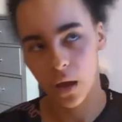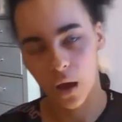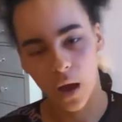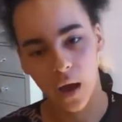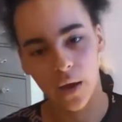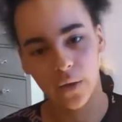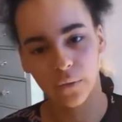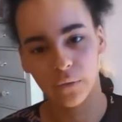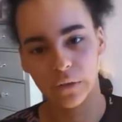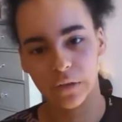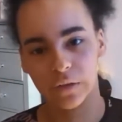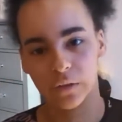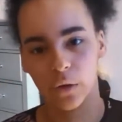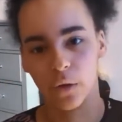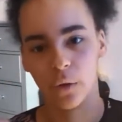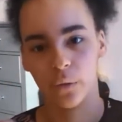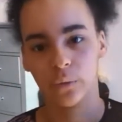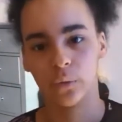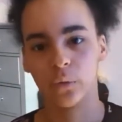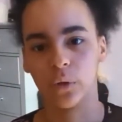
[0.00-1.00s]
either on its
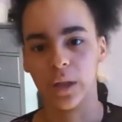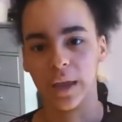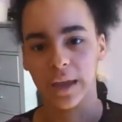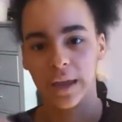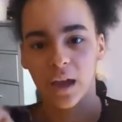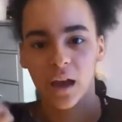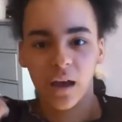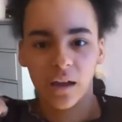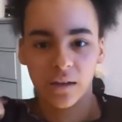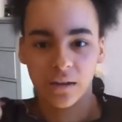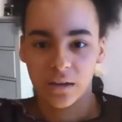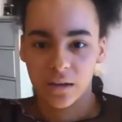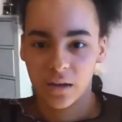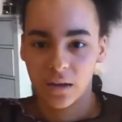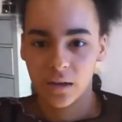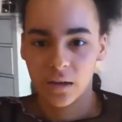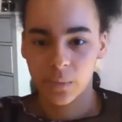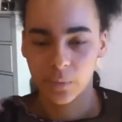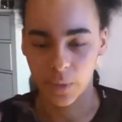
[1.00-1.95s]
own or like under